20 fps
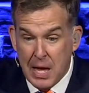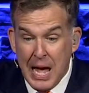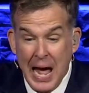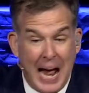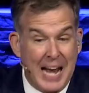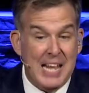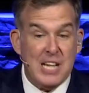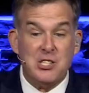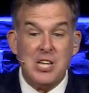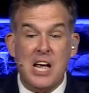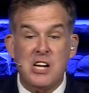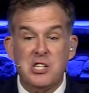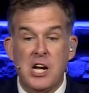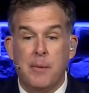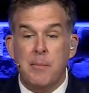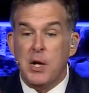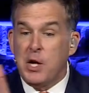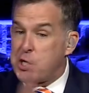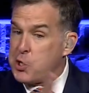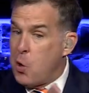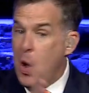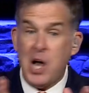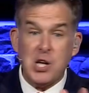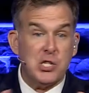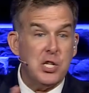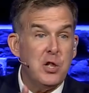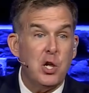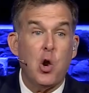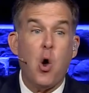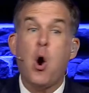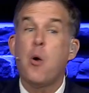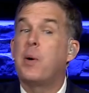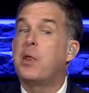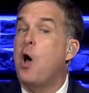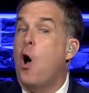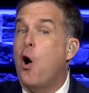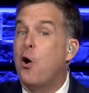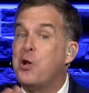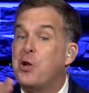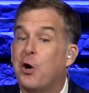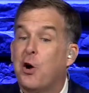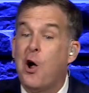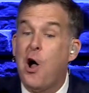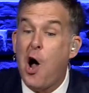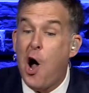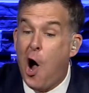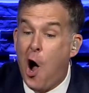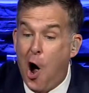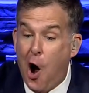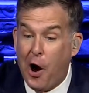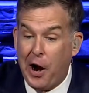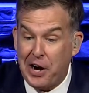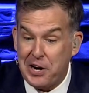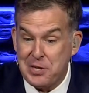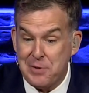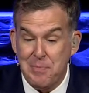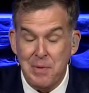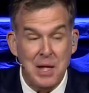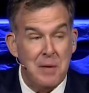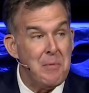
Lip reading: And he says there, trust in the Lord with all your heart.